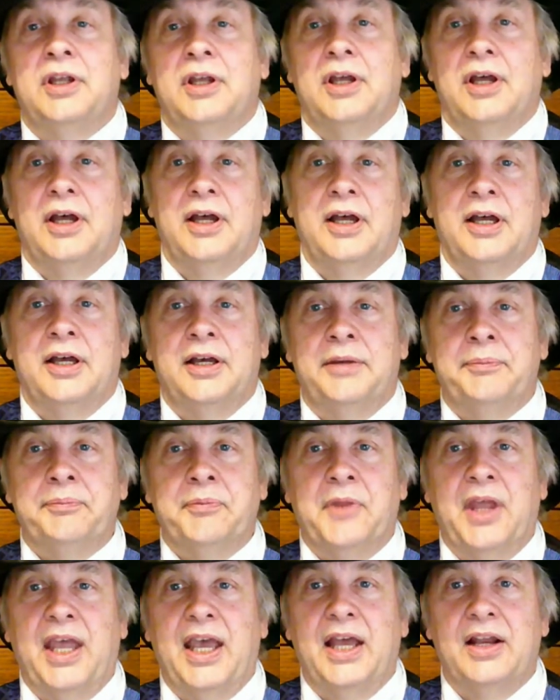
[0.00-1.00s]
uh,
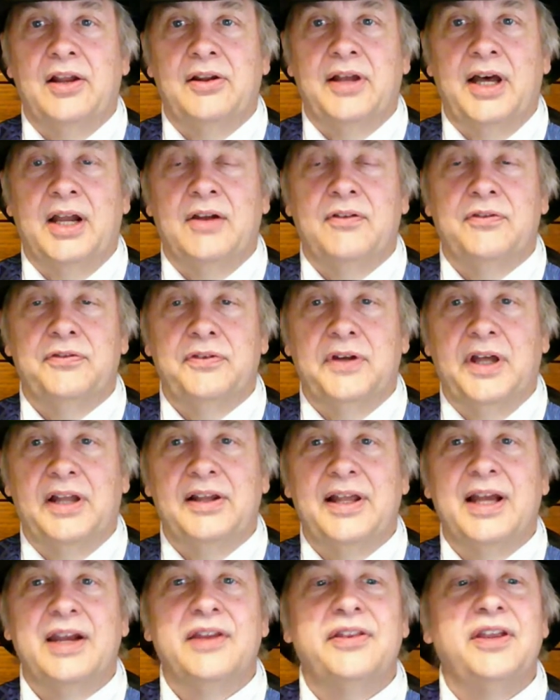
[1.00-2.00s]
had a lot of a
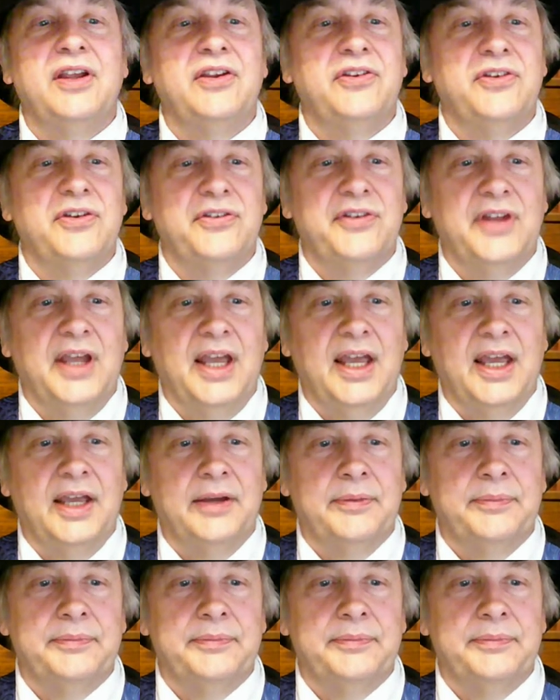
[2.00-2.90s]
lot of things to say.